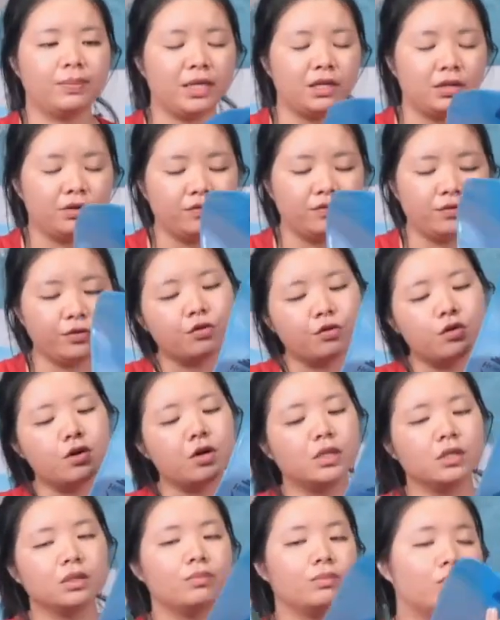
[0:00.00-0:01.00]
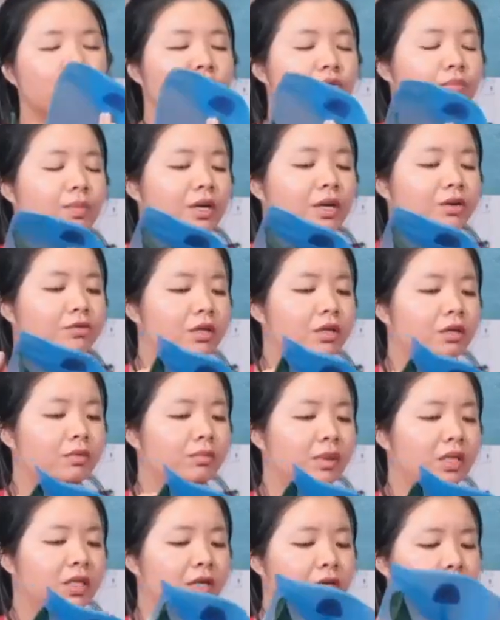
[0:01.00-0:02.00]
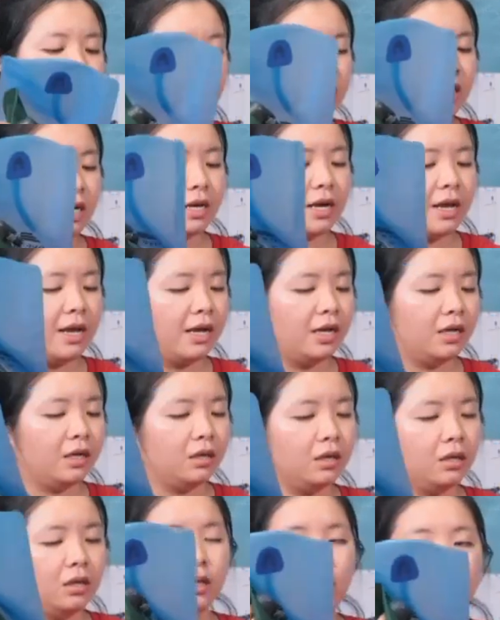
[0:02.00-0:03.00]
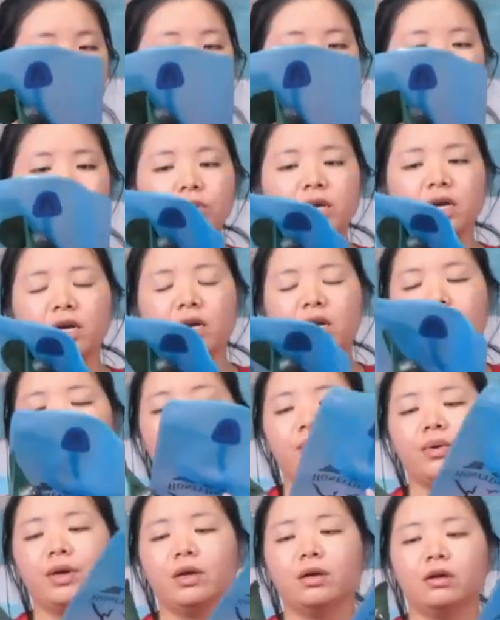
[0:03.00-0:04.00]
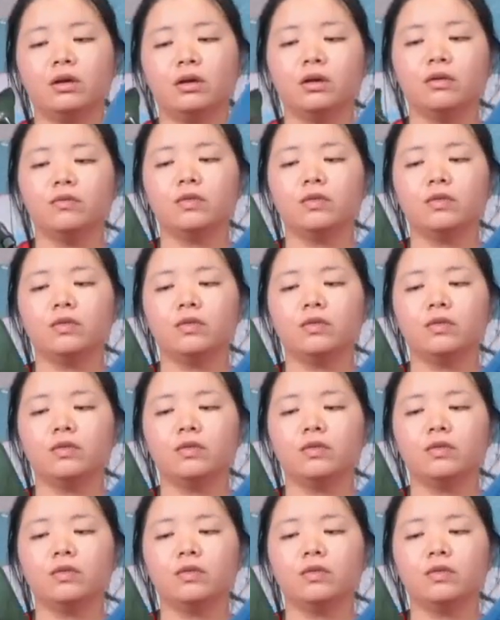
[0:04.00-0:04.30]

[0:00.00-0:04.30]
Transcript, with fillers: But if you got two materials on hand, you can compare.